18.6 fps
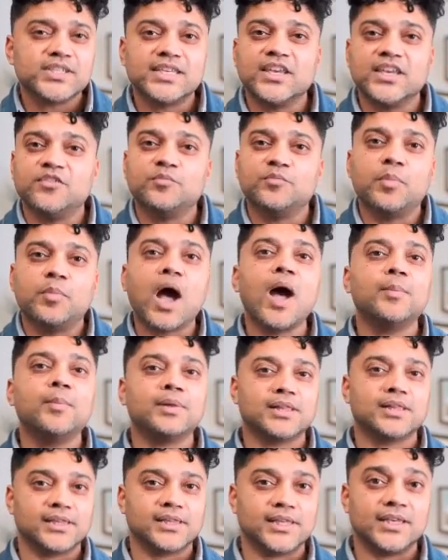to give
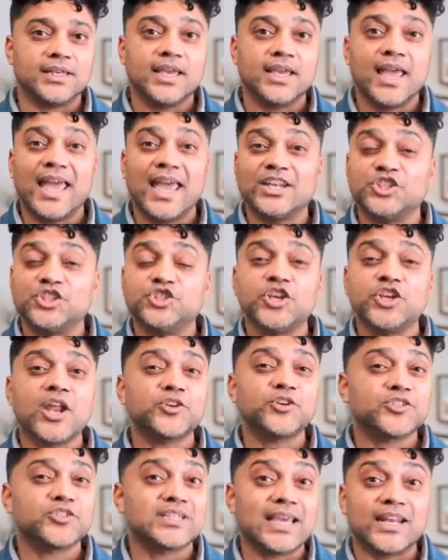publicly and
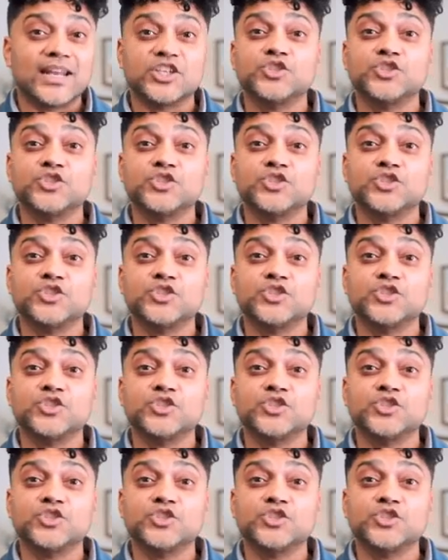generously and